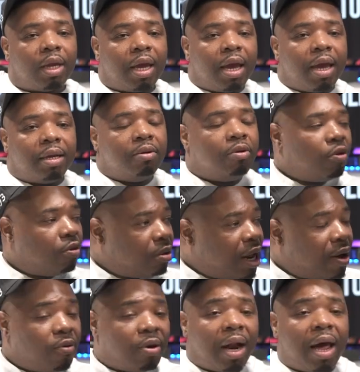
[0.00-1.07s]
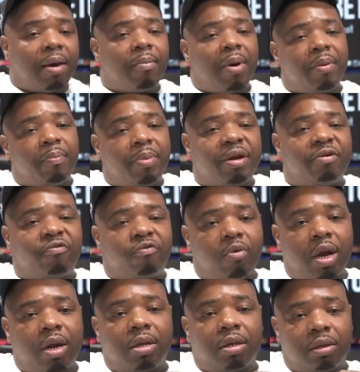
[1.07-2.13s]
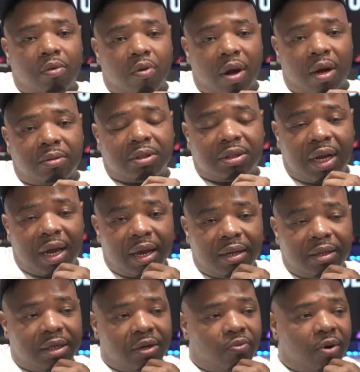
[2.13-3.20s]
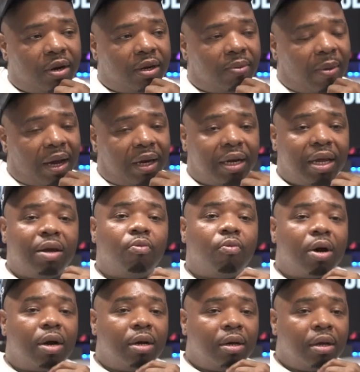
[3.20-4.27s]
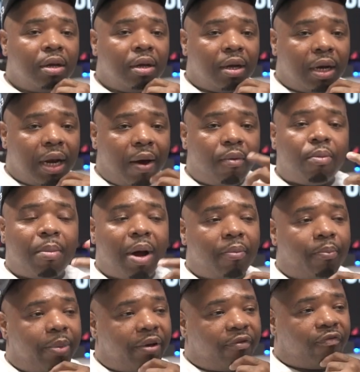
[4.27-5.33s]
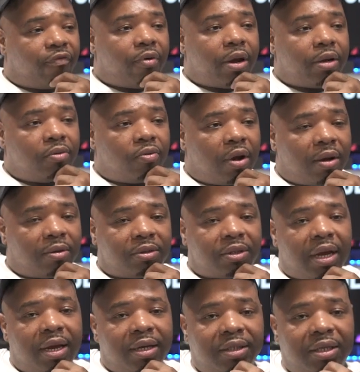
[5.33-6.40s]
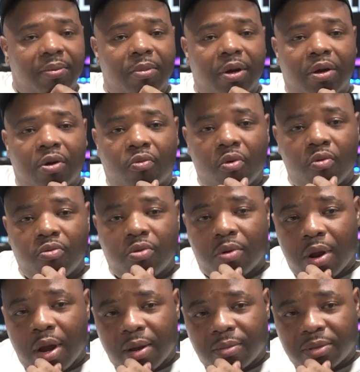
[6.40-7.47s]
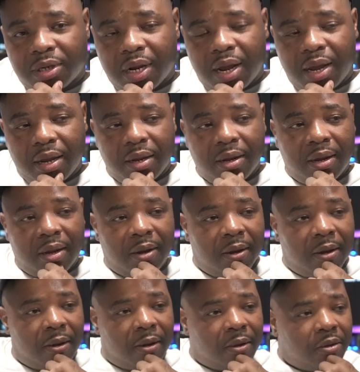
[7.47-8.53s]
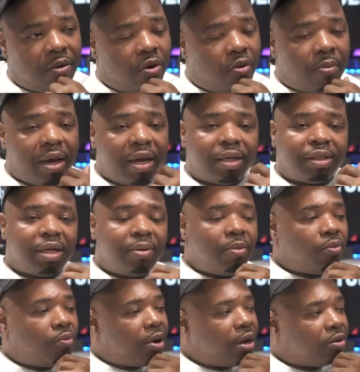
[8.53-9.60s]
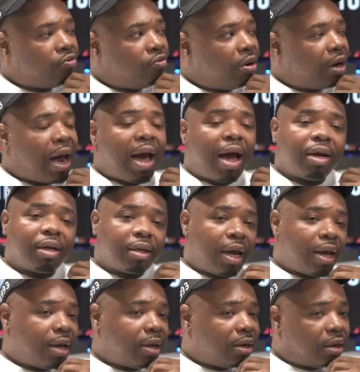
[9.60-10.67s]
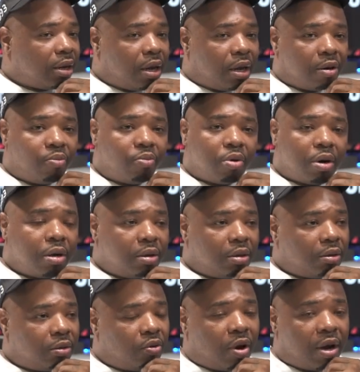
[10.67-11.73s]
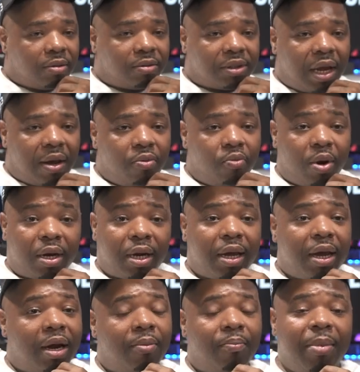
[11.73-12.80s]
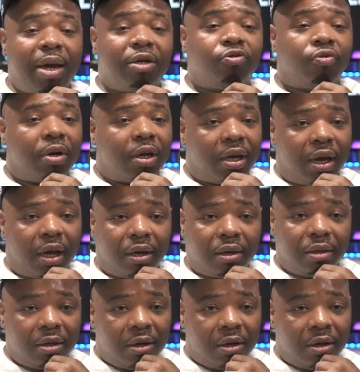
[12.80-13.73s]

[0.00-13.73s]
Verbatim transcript: Yeah, you know, that was like my best friend, you know what I'm saying? Just one my day one. That was my best friend, you know what I'm saying? Timmy Carew, you know what I'm saying? You know, me and Timmy went through a lot of things together, bro. You know what I'm saying? We went to elementary together.